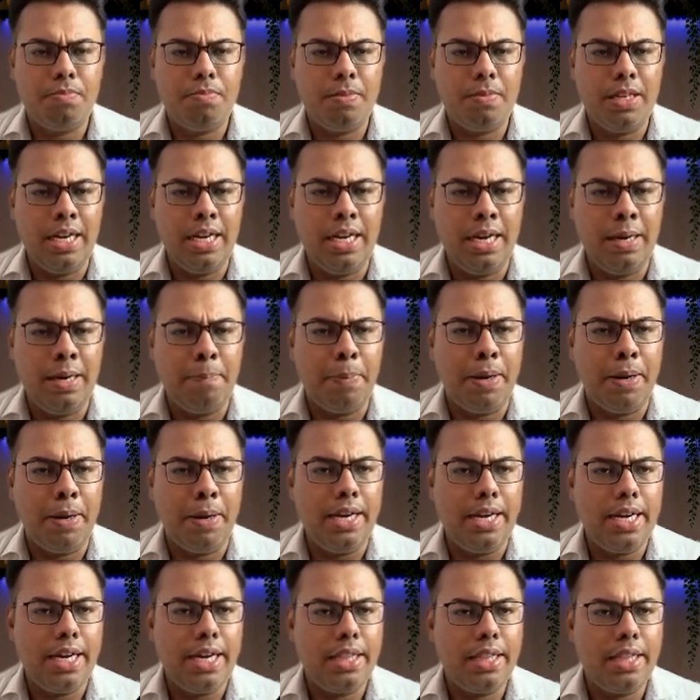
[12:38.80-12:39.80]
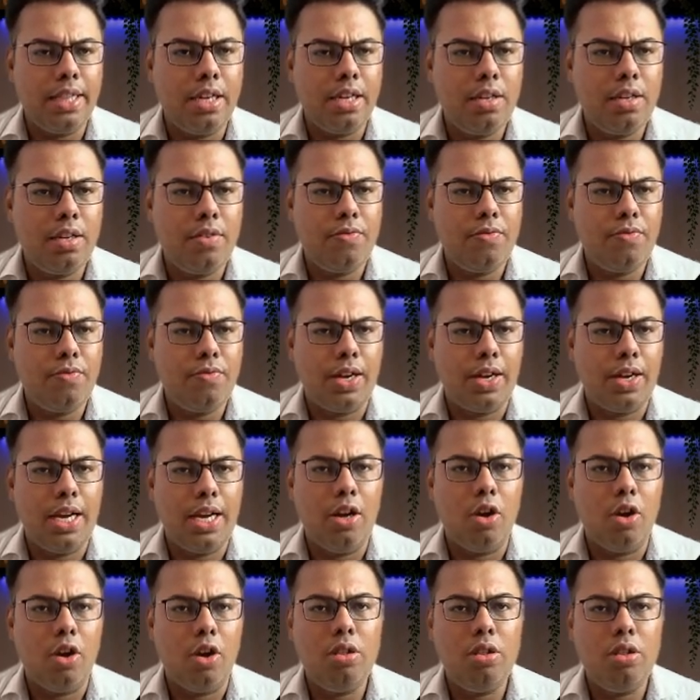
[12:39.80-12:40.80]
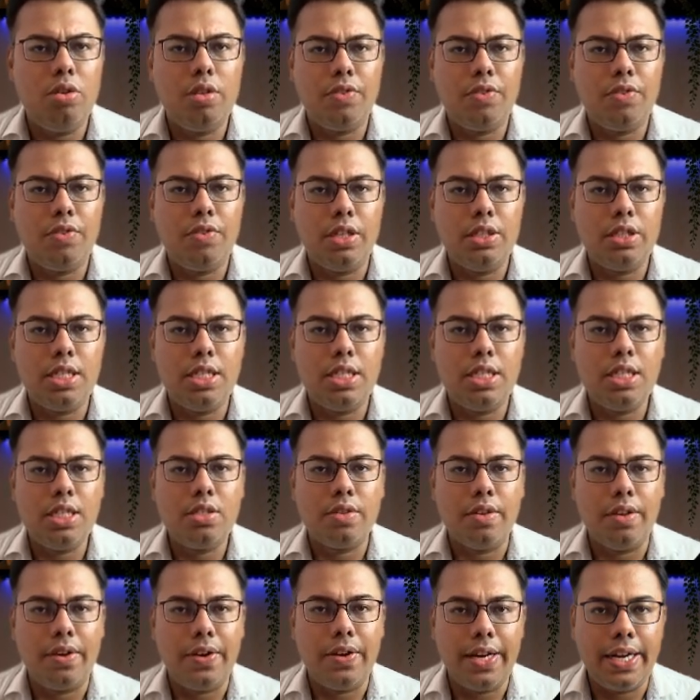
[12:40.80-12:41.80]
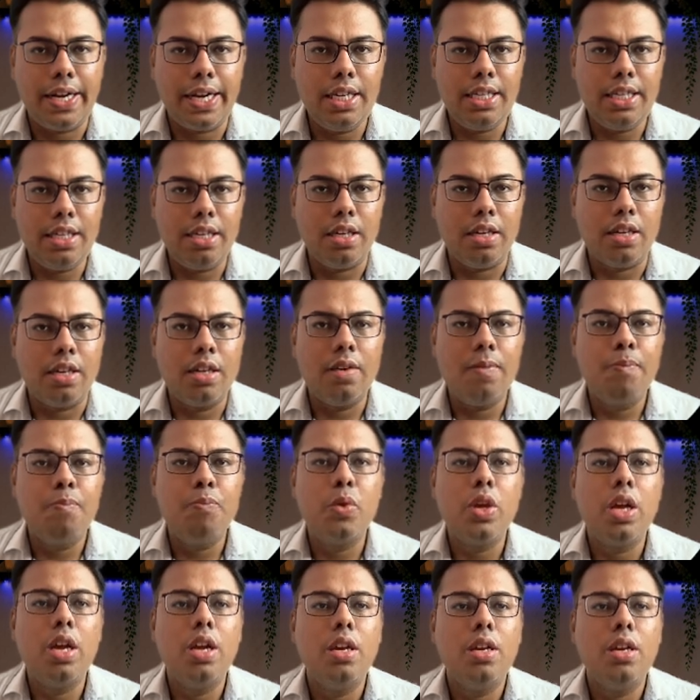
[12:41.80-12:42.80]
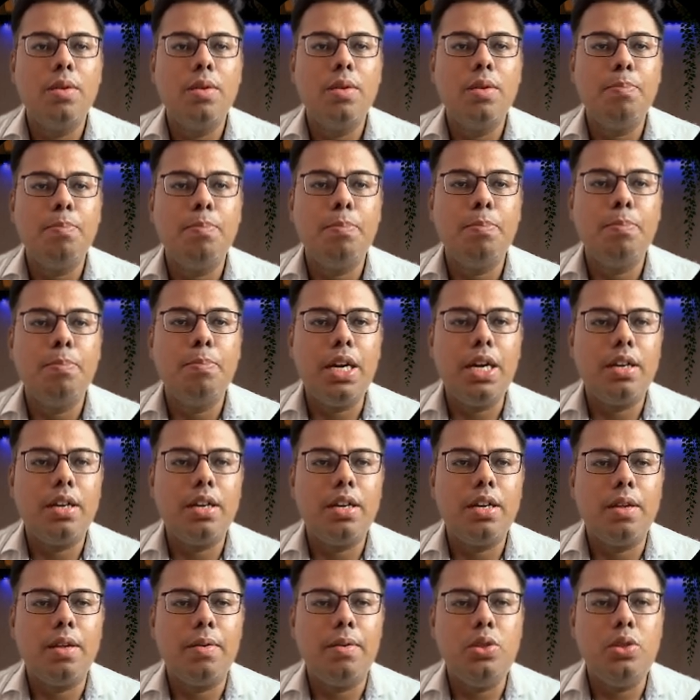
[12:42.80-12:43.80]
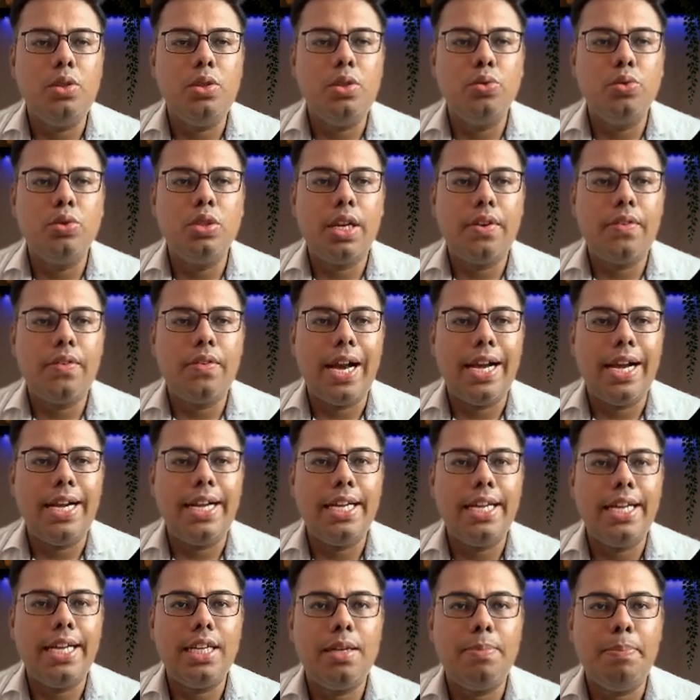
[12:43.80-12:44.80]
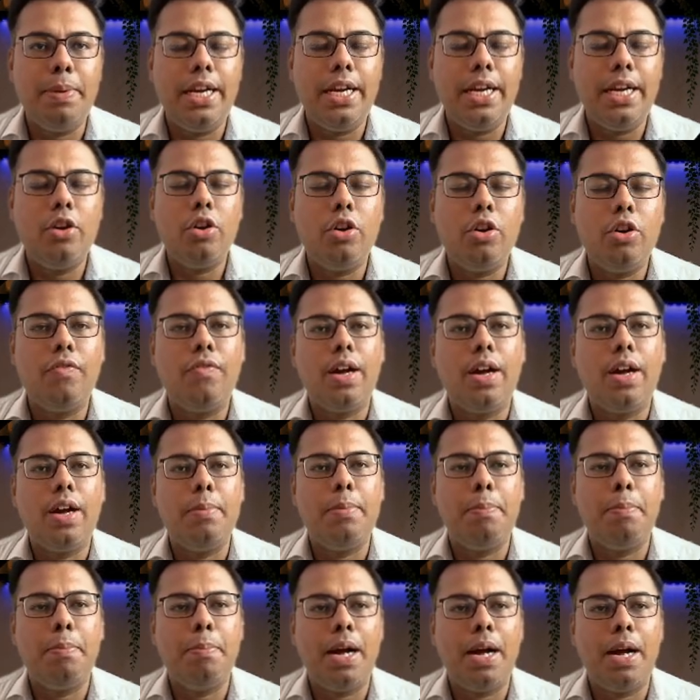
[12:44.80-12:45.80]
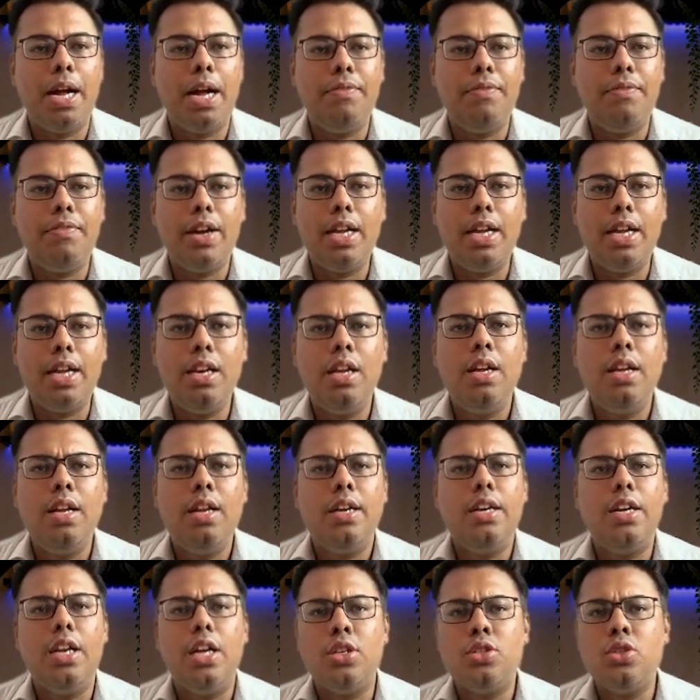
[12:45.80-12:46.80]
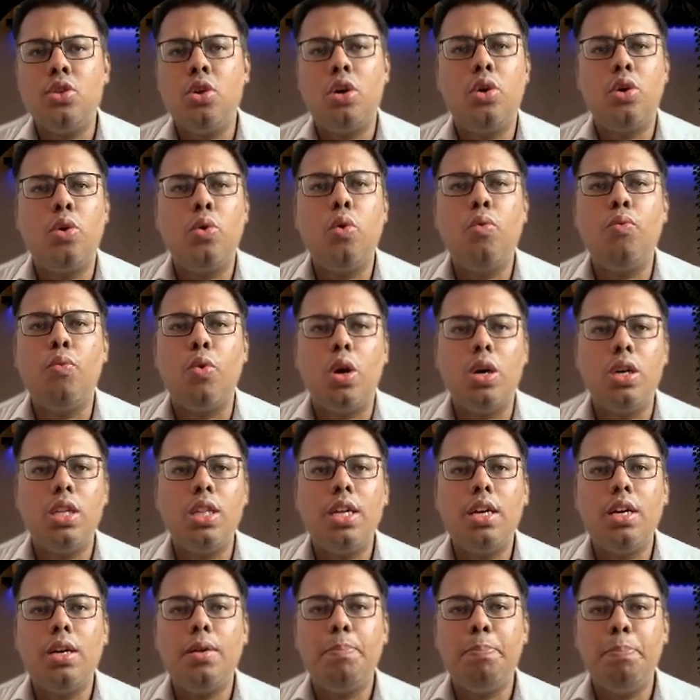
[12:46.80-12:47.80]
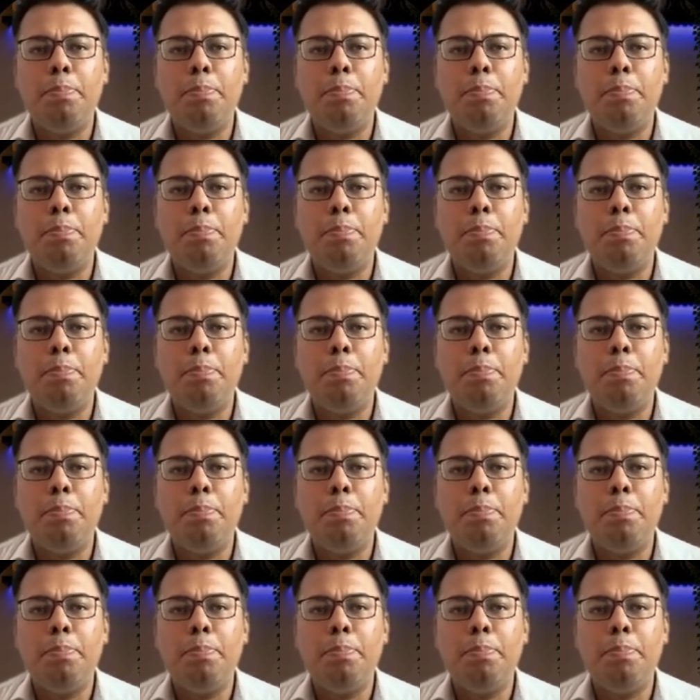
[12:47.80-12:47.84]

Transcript: it printed the file, although the function is written here, but the user writing it main.py file does not know what the